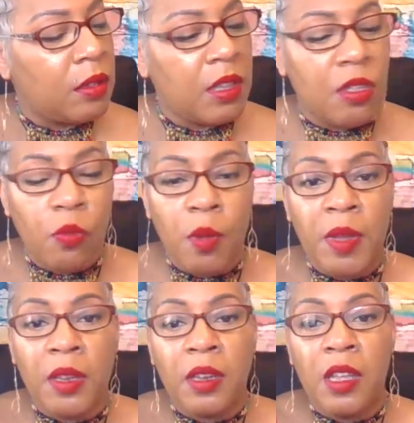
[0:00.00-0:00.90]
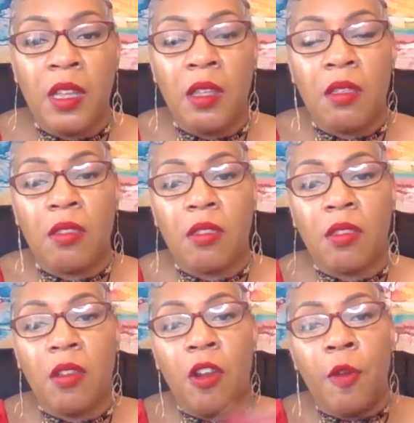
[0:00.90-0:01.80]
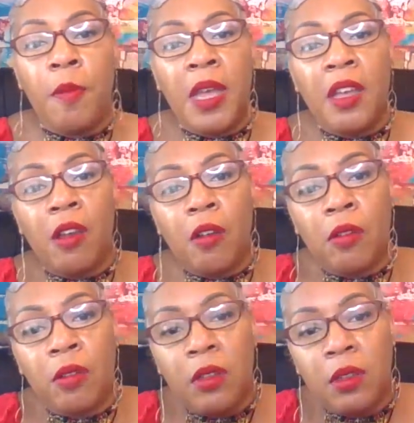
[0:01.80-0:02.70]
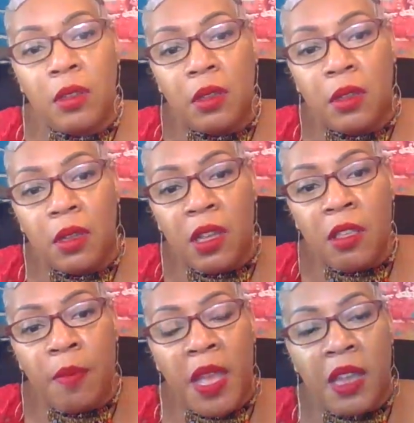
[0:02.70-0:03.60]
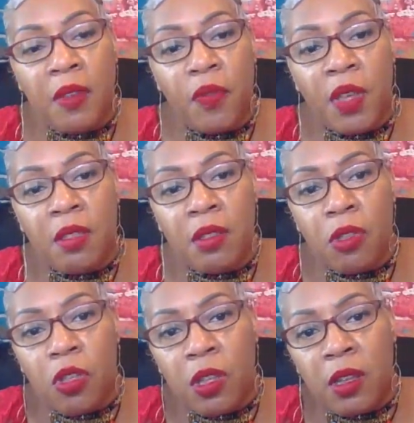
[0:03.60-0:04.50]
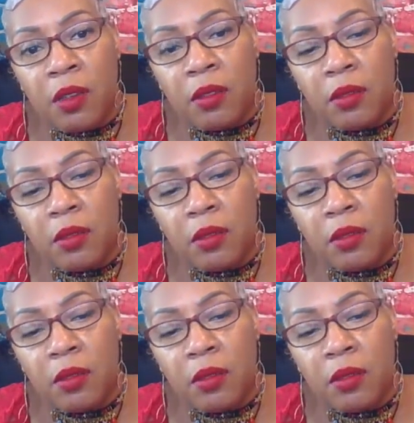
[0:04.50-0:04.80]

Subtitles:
This woman is, our male is manifesting shit.